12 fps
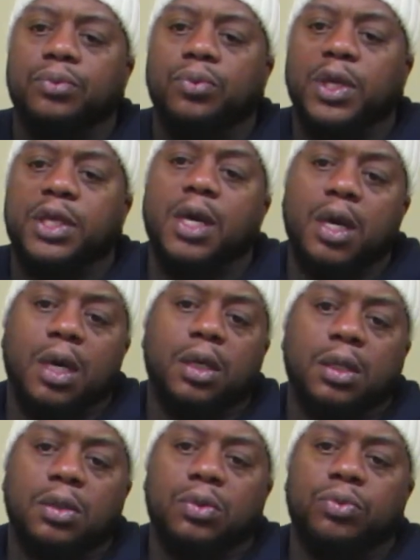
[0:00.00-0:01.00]
We
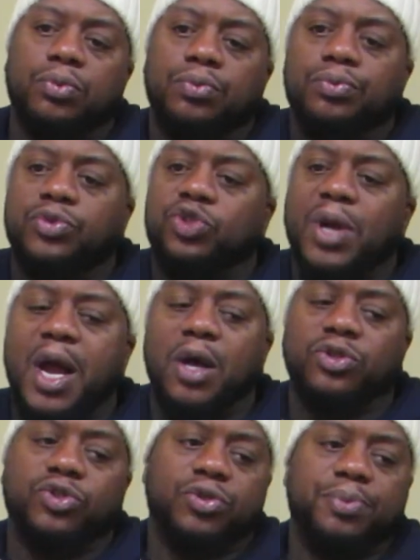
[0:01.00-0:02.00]
young.
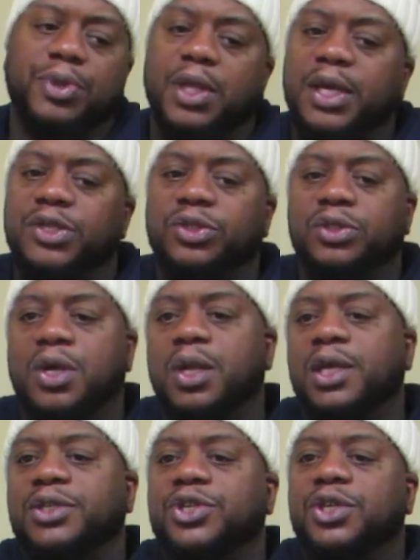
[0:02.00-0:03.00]
Trials, tribulations,
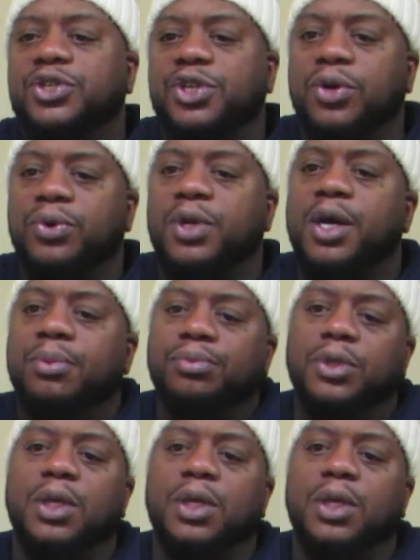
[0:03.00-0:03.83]
all that shit showed up.